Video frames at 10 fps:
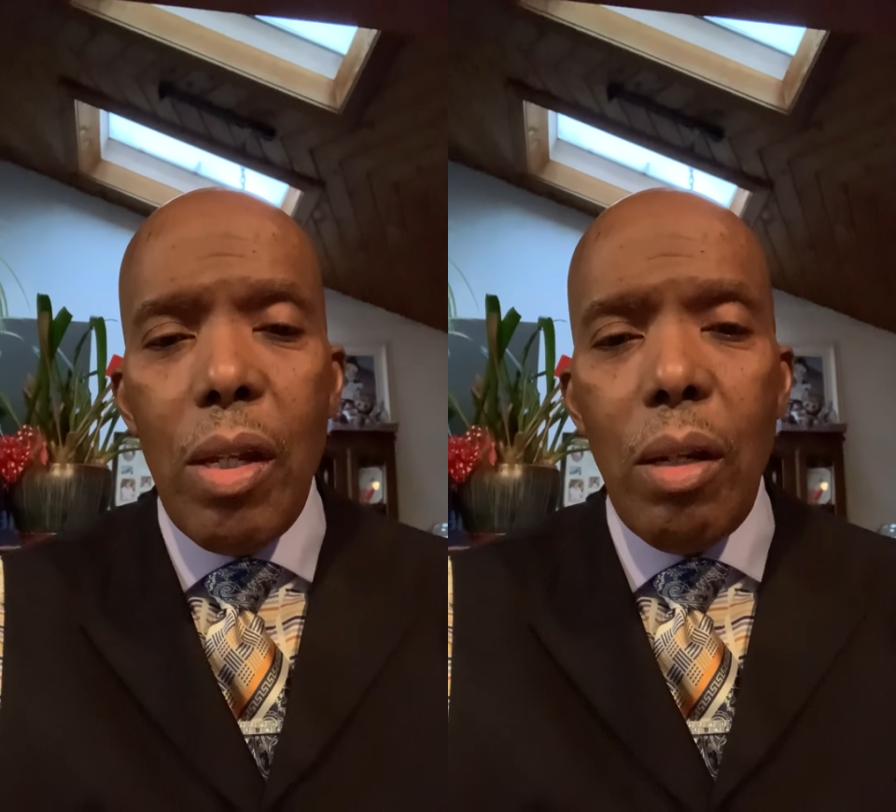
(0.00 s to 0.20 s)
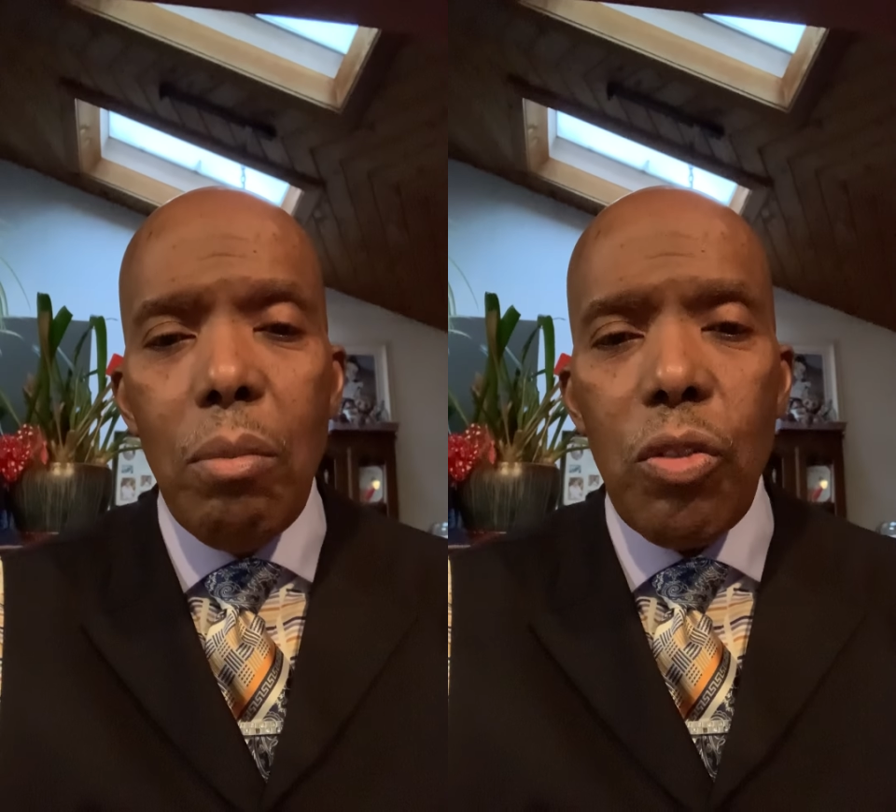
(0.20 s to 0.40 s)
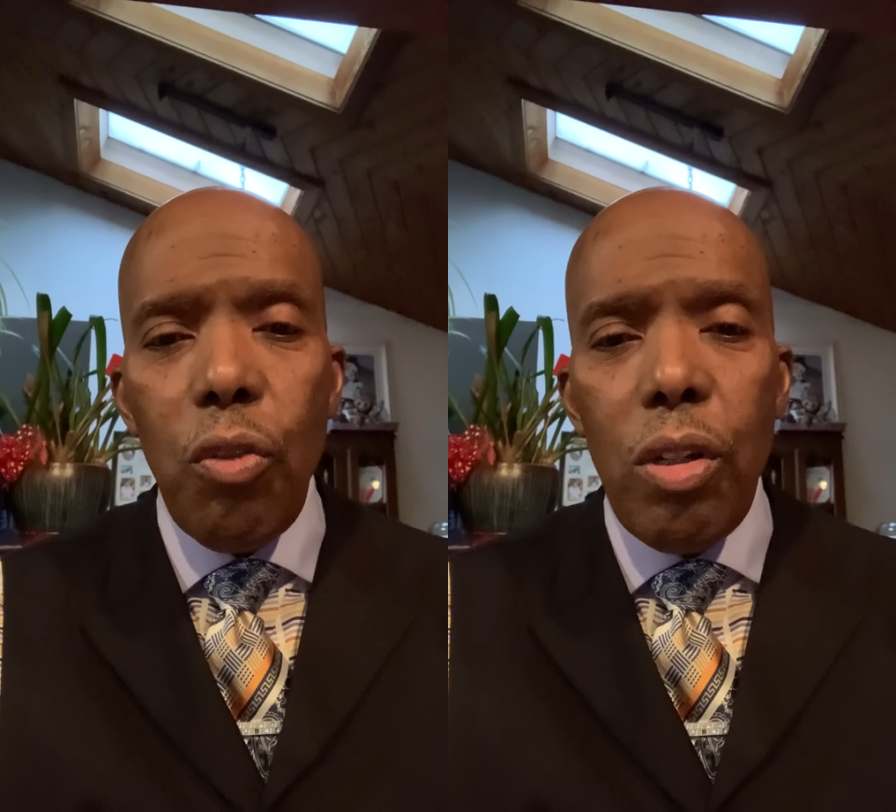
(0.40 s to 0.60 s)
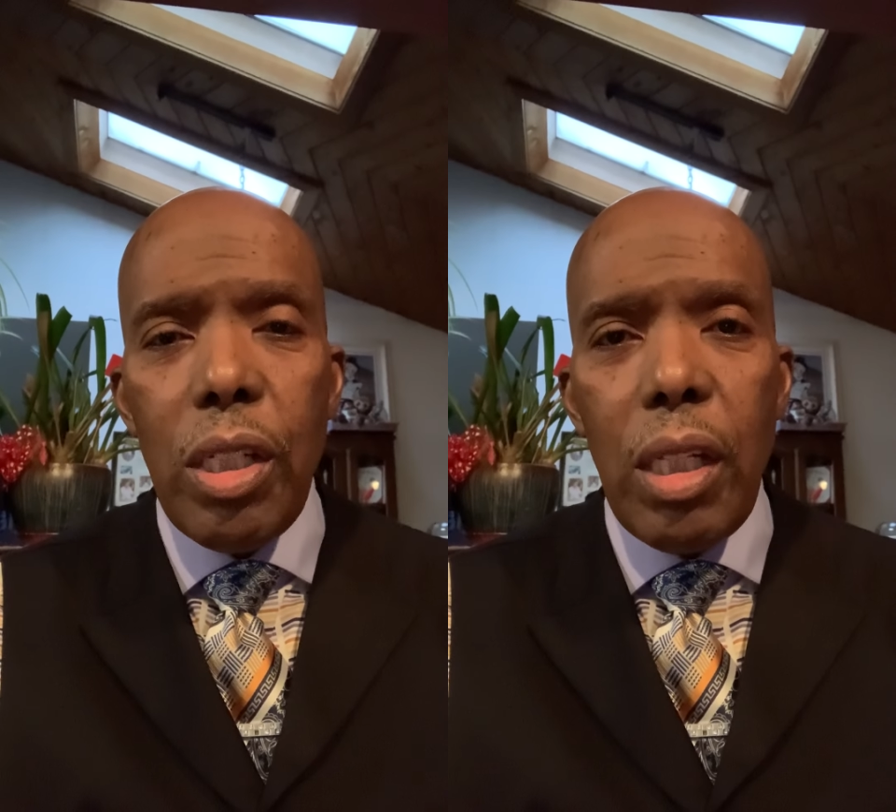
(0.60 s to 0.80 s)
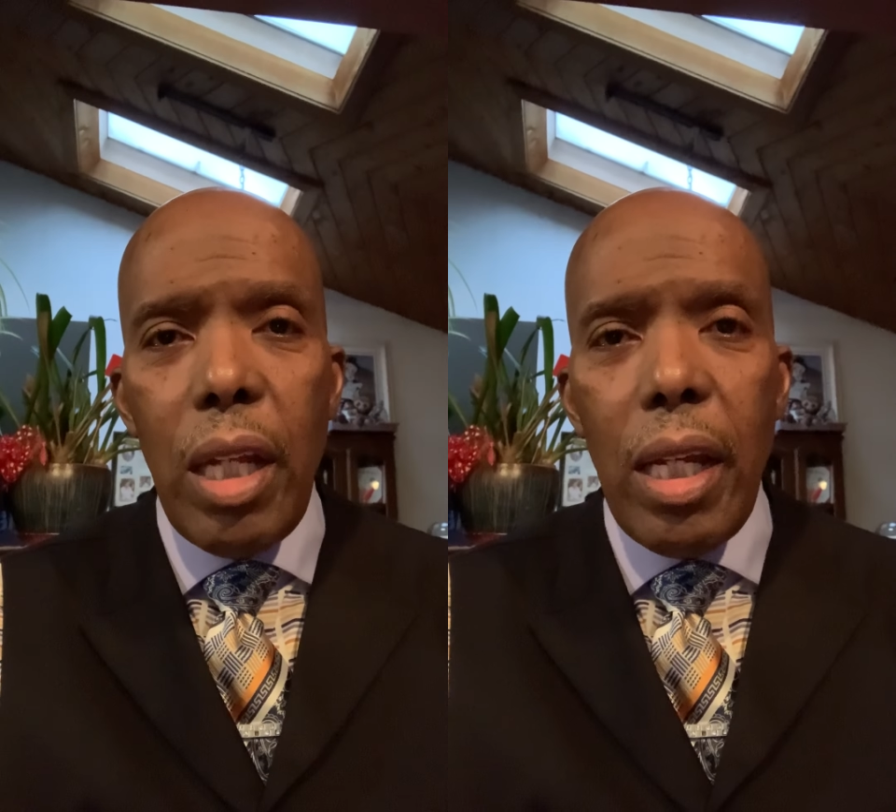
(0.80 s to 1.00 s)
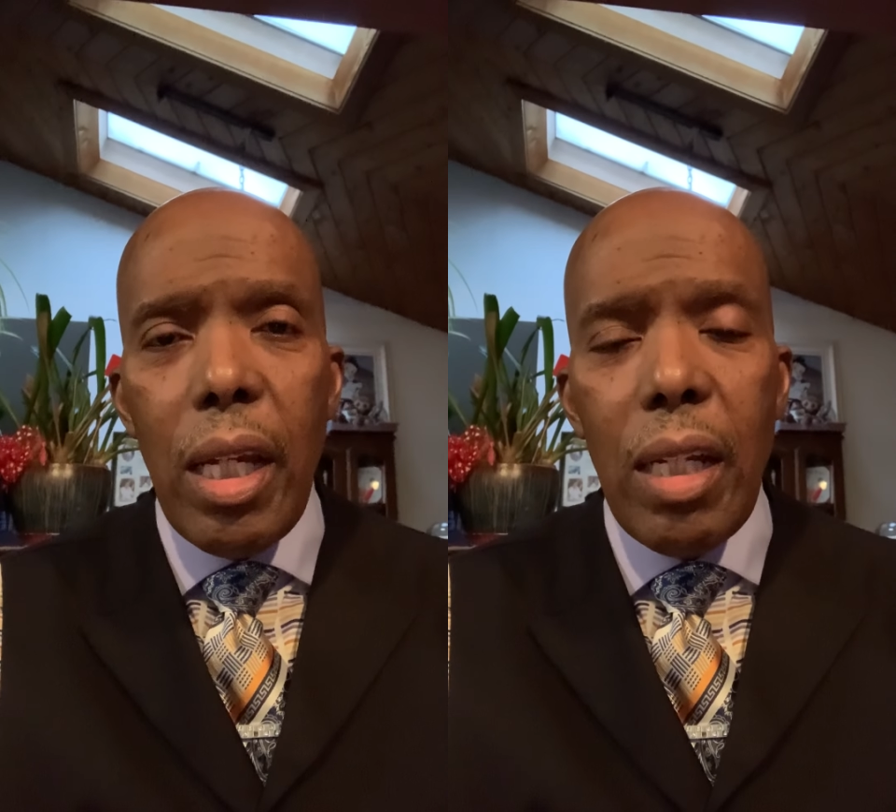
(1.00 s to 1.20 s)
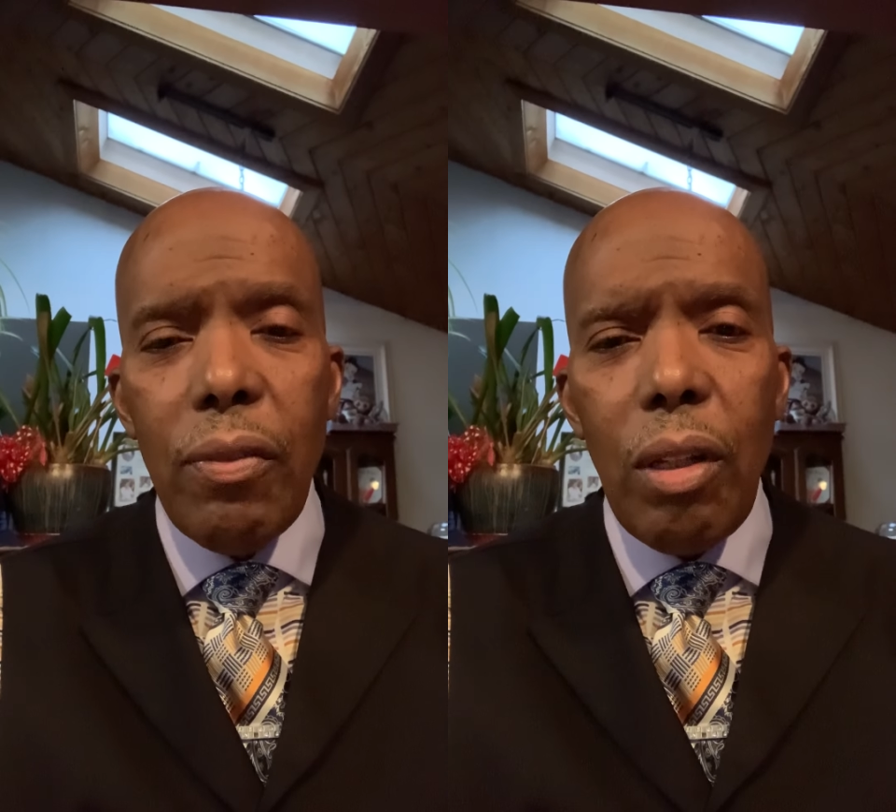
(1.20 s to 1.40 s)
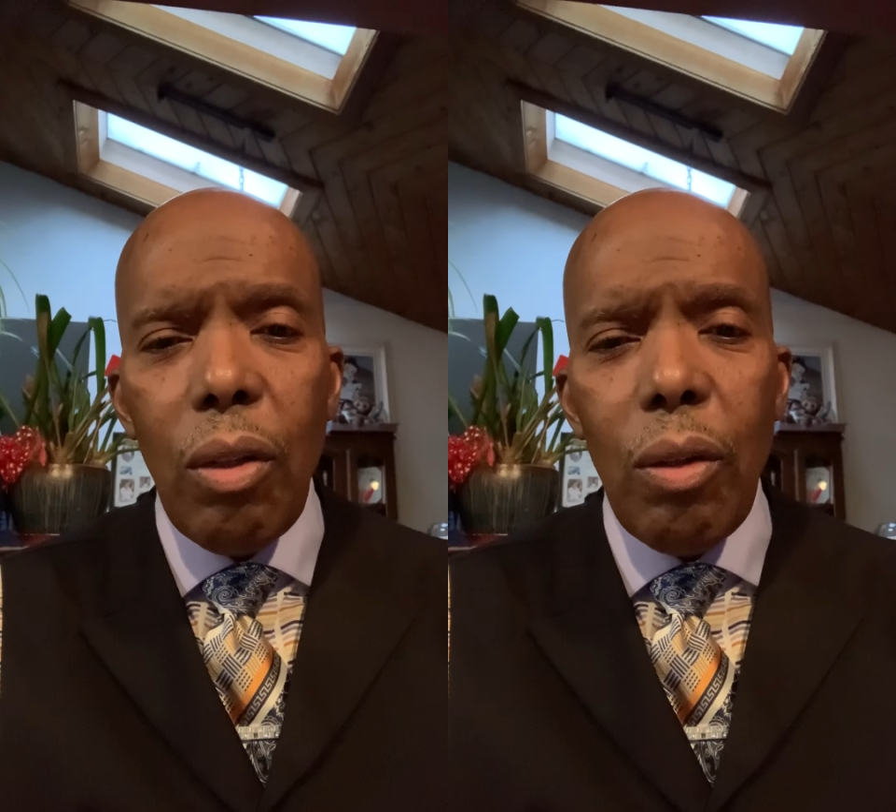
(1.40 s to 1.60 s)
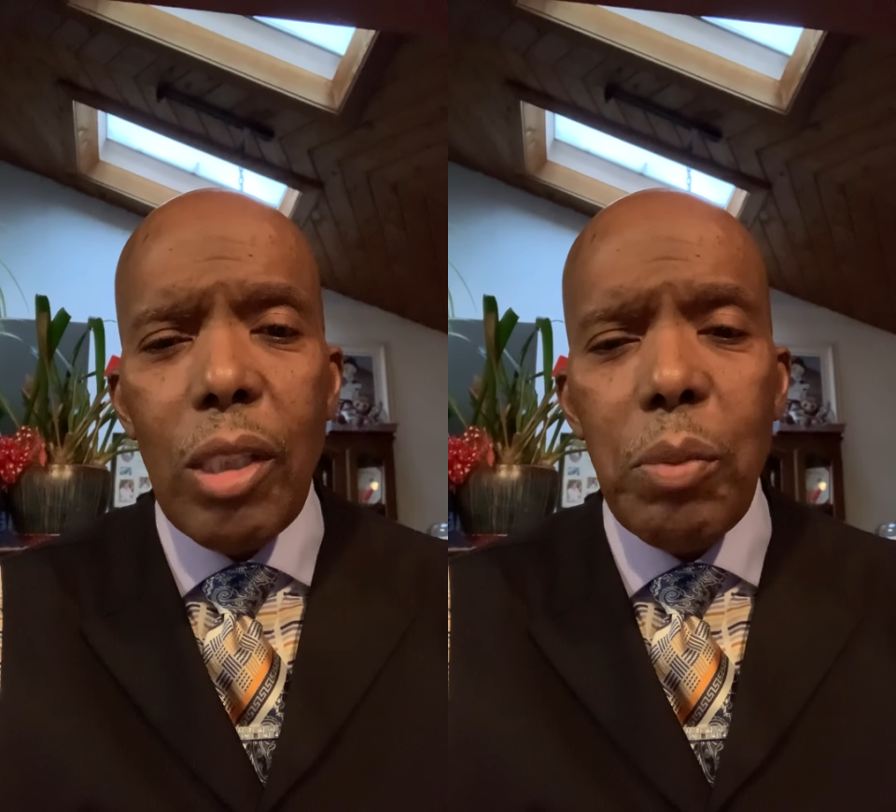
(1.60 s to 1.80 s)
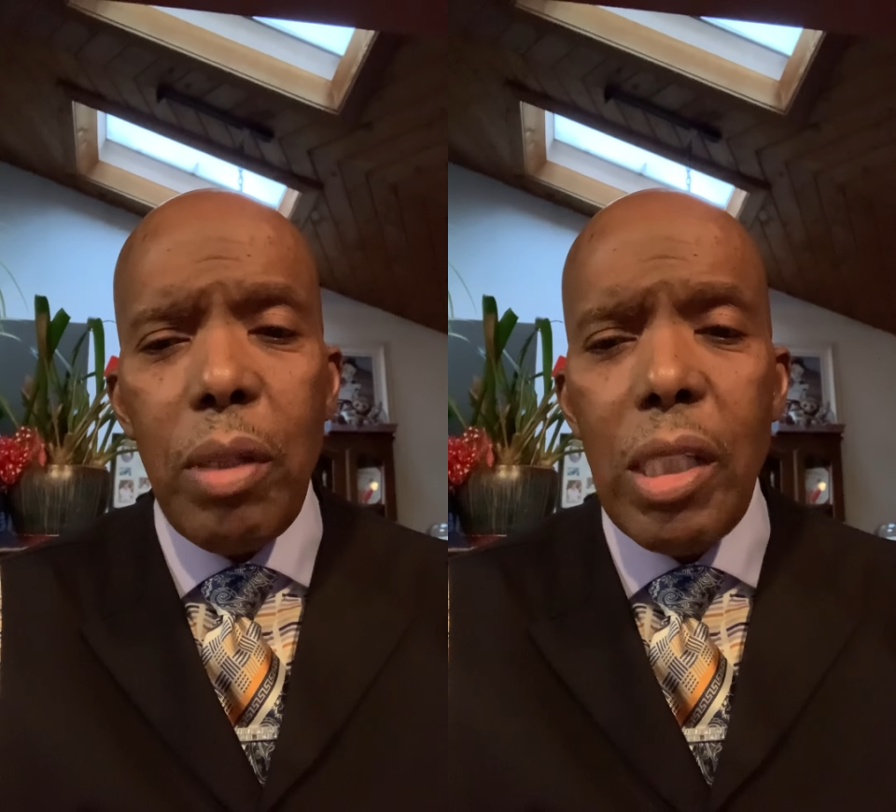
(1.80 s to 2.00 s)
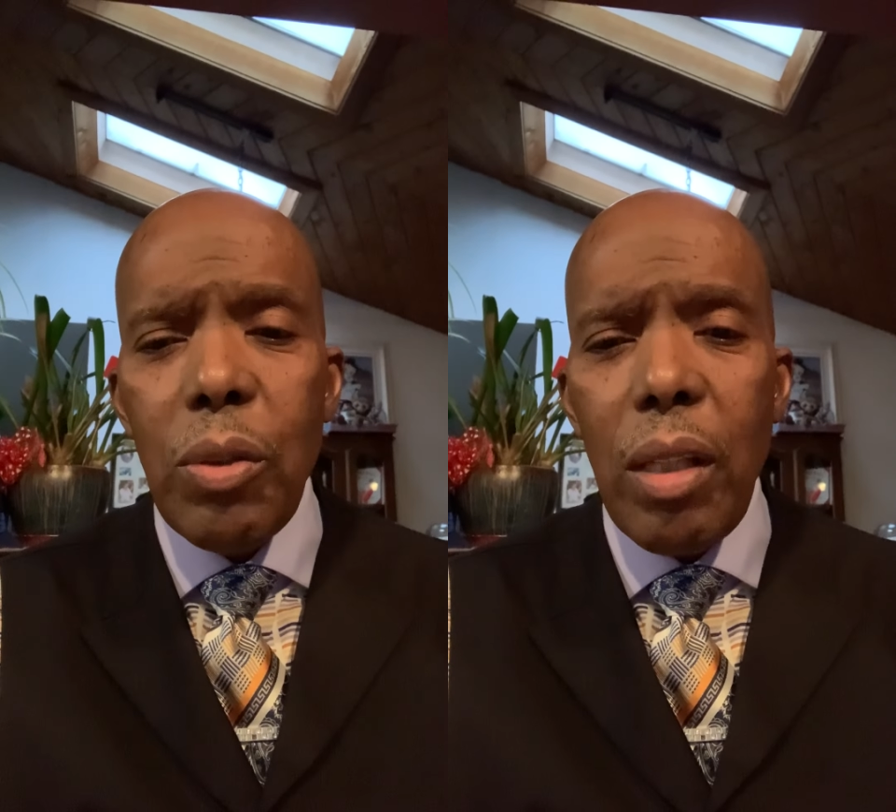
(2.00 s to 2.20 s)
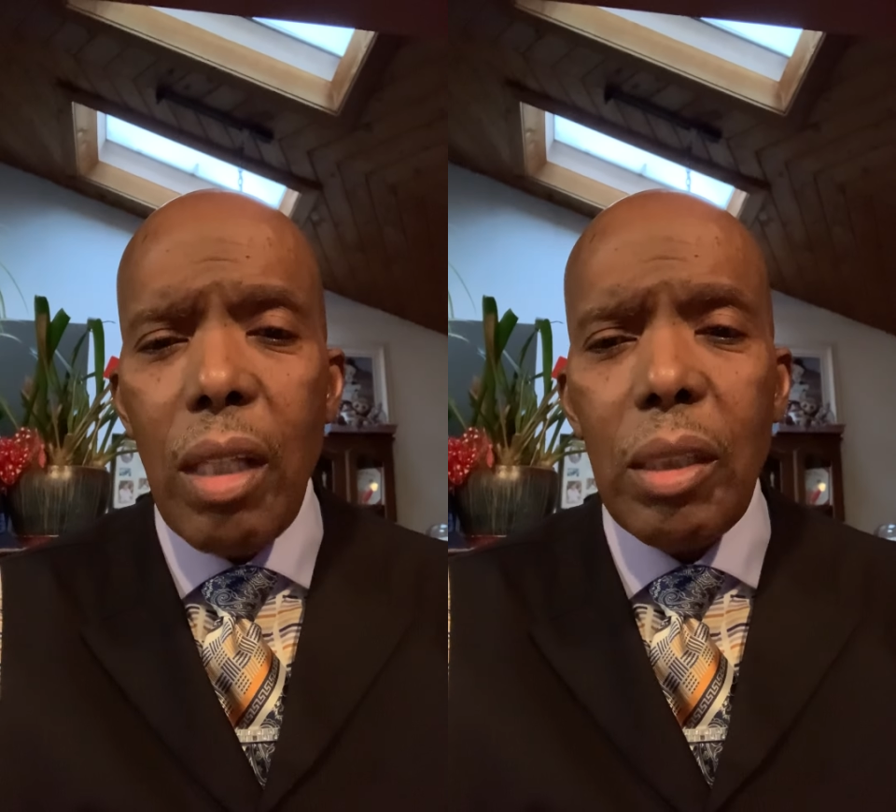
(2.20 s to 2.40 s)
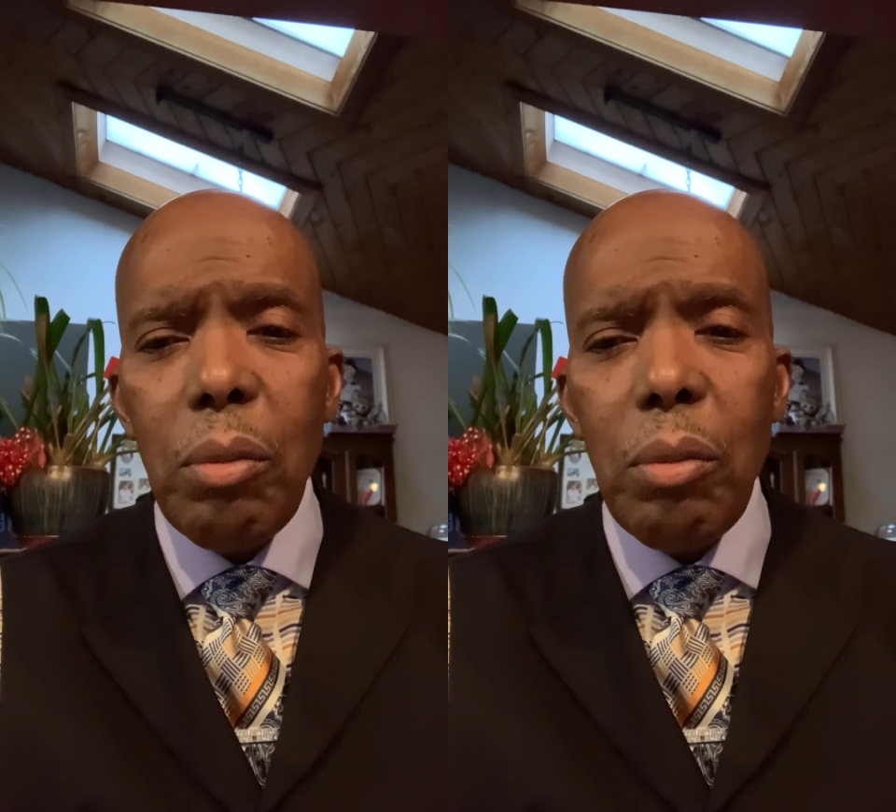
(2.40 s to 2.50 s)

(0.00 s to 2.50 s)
Numbers 14 and 8, and if the Lord is pleased with us,